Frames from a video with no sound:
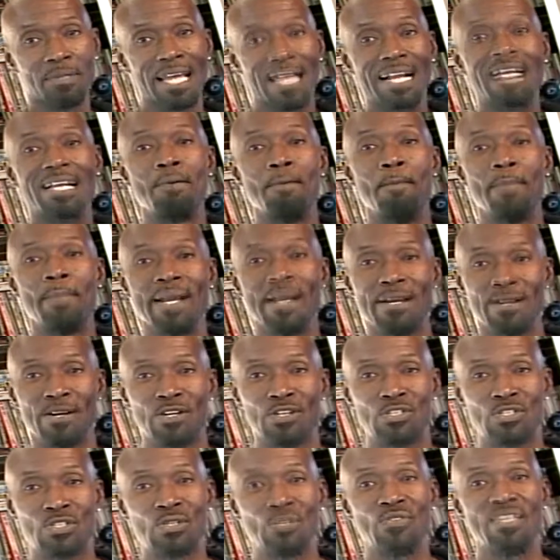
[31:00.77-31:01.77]
that
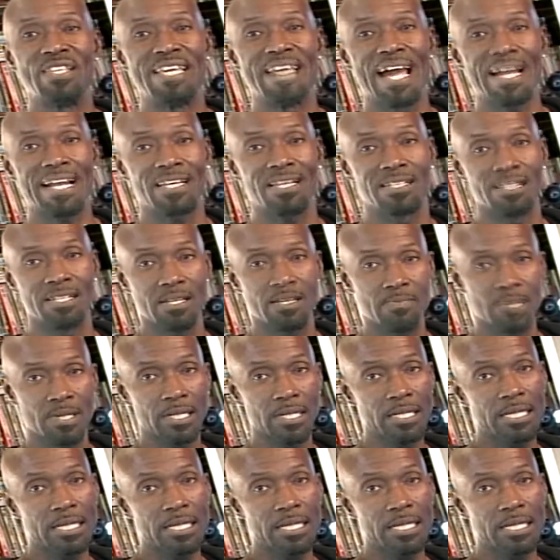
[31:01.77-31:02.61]
compares to the academia